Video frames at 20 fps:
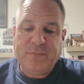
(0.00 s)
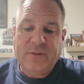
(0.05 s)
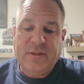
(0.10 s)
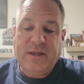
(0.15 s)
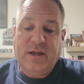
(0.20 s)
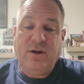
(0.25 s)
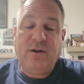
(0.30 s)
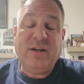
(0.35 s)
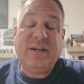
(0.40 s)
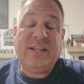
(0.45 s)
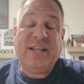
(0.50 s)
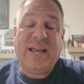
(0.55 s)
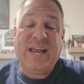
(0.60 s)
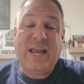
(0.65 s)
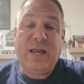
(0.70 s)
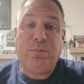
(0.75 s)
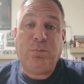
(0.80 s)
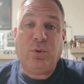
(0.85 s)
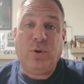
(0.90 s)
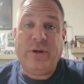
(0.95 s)
Now at the
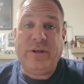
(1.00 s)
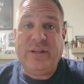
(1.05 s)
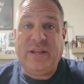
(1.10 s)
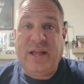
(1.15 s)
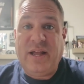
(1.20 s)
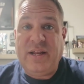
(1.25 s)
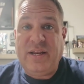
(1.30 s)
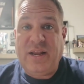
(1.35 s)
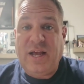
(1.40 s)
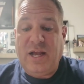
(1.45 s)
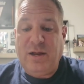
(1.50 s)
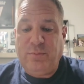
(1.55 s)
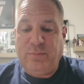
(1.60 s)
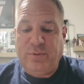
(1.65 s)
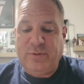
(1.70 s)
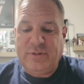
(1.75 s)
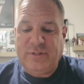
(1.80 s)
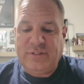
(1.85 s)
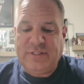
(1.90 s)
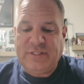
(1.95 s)

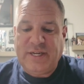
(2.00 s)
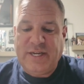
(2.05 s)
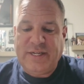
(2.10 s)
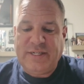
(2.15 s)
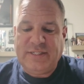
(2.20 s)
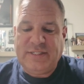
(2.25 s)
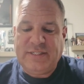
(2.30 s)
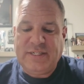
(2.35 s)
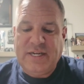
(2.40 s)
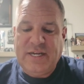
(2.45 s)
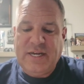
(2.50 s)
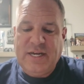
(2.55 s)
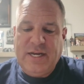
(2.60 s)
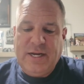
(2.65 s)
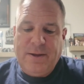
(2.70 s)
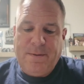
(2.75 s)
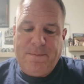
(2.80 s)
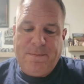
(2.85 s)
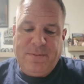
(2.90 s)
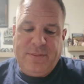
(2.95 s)
8.99%,
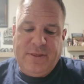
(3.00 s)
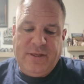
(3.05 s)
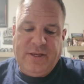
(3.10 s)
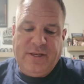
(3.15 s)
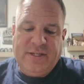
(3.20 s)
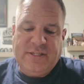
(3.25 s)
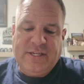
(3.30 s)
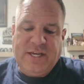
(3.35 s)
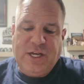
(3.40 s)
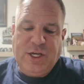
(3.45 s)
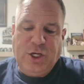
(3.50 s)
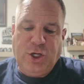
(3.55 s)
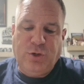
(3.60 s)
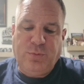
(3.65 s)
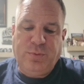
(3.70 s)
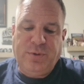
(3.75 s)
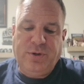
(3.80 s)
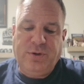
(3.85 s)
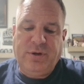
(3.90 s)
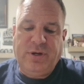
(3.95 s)
the 10-year
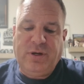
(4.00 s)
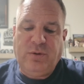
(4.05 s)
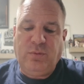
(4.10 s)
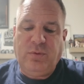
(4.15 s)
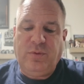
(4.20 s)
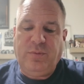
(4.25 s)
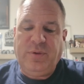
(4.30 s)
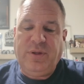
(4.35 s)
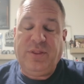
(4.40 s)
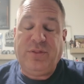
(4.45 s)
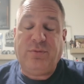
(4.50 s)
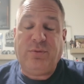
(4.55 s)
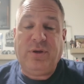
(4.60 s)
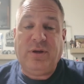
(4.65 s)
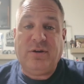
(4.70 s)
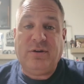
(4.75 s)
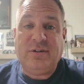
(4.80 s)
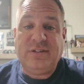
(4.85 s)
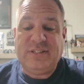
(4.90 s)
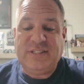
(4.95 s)
period would be
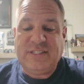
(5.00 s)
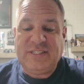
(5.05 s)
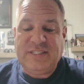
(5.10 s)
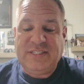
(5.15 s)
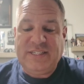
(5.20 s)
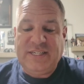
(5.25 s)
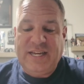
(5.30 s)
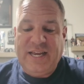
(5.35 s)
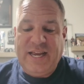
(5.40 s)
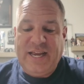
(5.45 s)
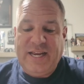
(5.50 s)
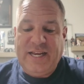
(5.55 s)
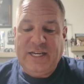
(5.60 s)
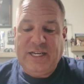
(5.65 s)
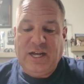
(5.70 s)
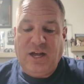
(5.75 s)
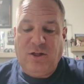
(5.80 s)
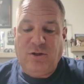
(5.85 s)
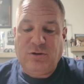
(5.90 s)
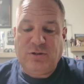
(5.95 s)

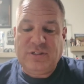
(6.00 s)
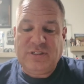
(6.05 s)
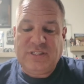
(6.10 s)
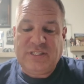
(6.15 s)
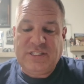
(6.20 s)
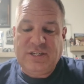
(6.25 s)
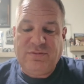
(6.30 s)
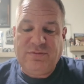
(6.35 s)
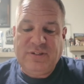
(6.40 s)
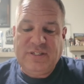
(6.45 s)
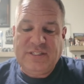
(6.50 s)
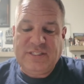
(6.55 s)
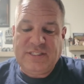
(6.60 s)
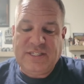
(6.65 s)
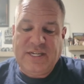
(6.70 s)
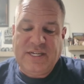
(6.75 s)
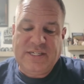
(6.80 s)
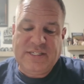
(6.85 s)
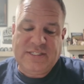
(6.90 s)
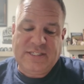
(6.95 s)

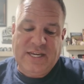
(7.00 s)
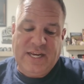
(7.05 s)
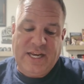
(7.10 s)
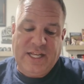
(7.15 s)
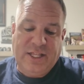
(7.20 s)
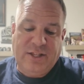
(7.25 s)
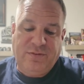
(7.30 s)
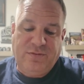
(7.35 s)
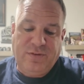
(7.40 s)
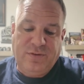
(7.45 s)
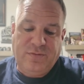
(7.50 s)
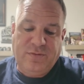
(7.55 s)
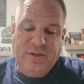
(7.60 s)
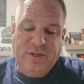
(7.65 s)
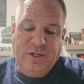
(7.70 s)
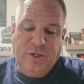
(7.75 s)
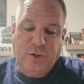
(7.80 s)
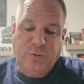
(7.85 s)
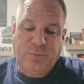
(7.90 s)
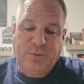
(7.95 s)
$368.70, and the
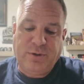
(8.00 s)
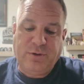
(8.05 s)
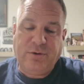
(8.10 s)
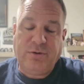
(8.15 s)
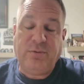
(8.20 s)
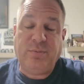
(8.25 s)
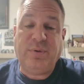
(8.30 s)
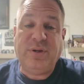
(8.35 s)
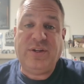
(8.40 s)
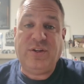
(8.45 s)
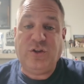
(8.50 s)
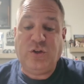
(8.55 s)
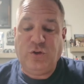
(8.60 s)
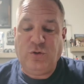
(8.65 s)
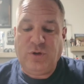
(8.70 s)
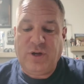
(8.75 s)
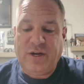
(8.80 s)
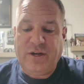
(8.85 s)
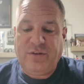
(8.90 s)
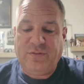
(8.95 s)
15-year period would be
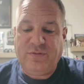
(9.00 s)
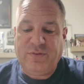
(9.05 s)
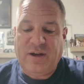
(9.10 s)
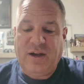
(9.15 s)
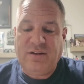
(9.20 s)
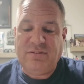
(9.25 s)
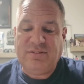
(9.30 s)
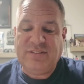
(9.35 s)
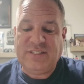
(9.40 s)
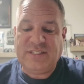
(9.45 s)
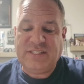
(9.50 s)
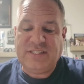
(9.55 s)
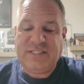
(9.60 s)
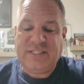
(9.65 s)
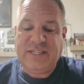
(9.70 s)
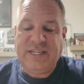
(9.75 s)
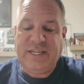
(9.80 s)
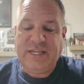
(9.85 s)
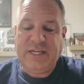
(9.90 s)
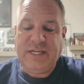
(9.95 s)

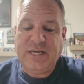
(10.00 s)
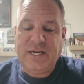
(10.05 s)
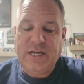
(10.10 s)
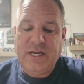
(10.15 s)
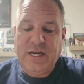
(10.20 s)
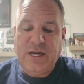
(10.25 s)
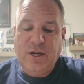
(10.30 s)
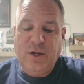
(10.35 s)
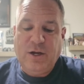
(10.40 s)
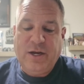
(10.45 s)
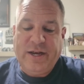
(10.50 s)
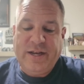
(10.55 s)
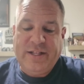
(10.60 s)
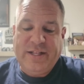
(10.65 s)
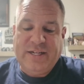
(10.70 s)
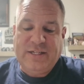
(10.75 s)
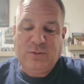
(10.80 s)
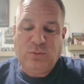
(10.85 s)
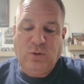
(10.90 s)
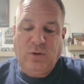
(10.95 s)
$295.16, and
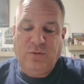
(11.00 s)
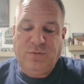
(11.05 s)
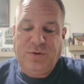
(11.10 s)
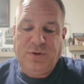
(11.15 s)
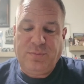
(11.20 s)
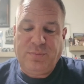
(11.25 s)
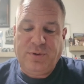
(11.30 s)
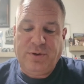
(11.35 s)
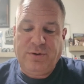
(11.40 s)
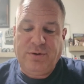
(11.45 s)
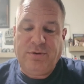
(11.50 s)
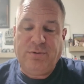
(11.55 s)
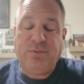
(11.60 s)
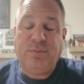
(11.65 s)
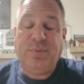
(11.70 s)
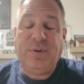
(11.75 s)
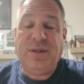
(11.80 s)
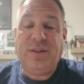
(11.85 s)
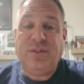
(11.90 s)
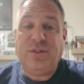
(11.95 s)
that 12-year period
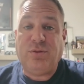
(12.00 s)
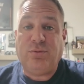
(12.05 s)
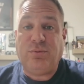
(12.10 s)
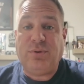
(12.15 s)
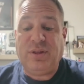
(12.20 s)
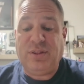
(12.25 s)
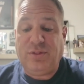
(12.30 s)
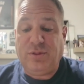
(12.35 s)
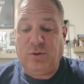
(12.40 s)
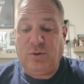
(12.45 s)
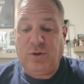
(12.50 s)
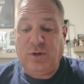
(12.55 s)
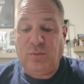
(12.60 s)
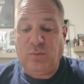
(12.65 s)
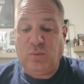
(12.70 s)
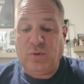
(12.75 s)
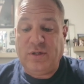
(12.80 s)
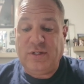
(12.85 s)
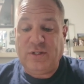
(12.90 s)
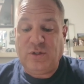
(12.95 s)
would be
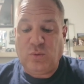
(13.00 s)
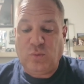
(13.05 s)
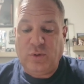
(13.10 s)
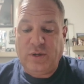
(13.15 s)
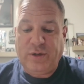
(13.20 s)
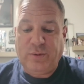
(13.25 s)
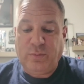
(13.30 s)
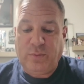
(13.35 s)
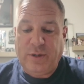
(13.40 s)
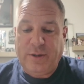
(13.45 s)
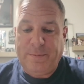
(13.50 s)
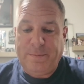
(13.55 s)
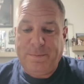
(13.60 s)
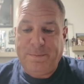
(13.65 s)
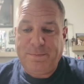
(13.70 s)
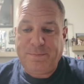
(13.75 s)
$331.21.